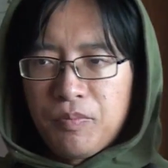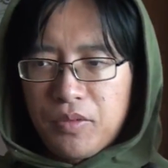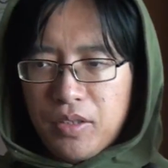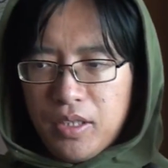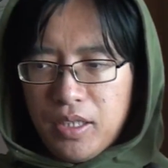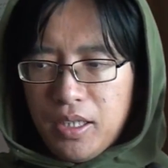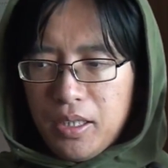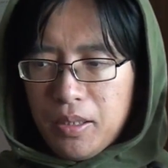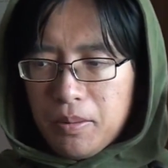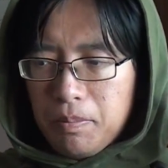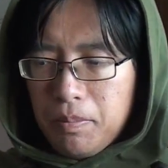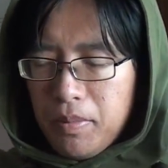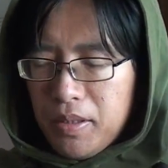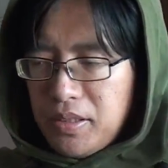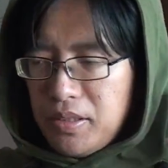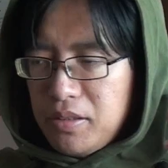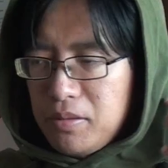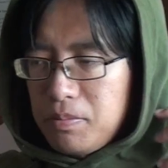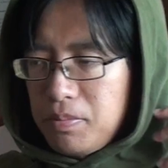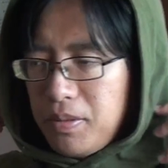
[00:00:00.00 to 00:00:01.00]
The
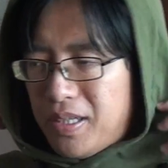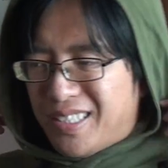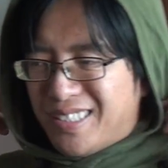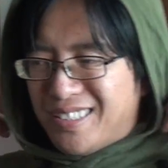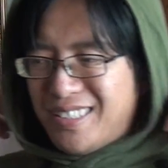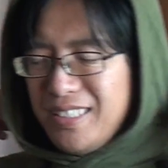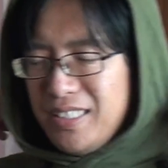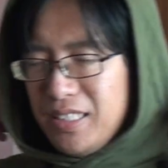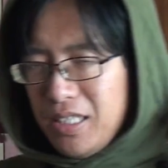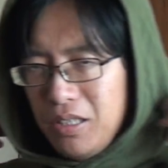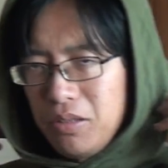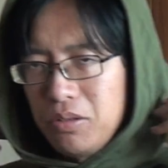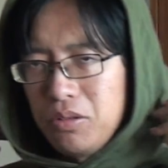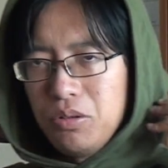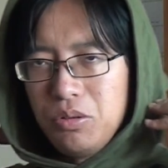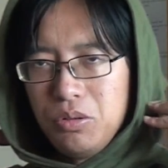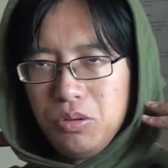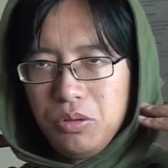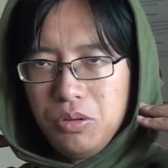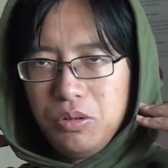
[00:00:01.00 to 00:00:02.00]
Musterbrand
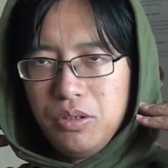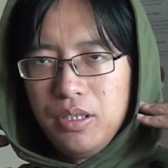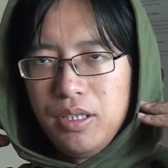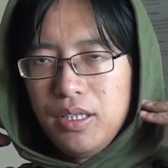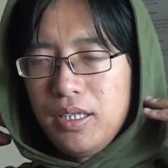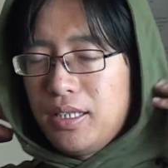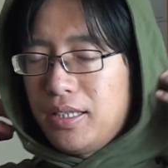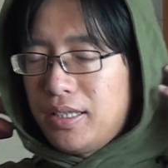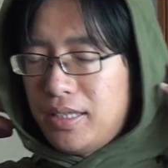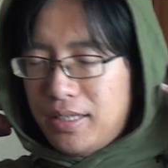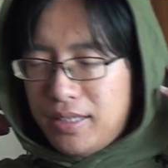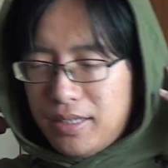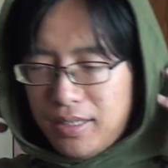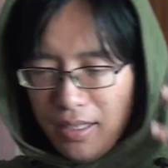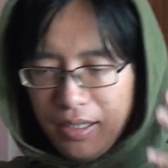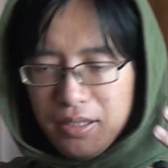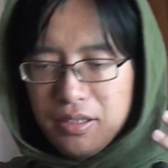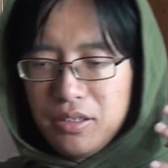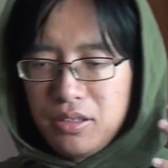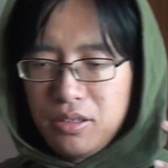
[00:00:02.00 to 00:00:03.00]
Zelda hood
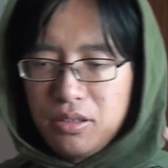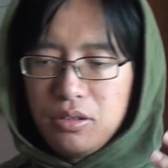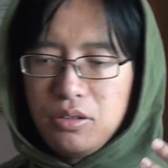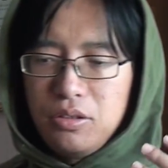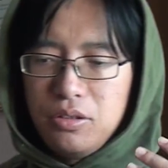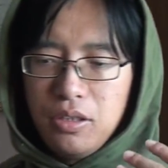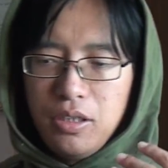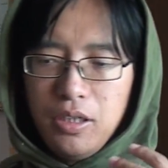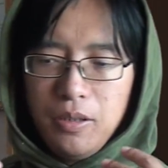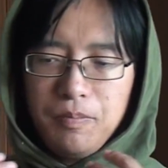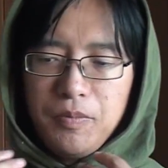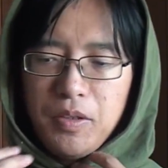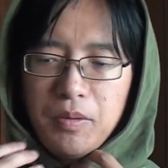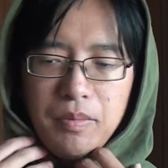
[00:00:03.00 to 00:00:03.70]
does the job.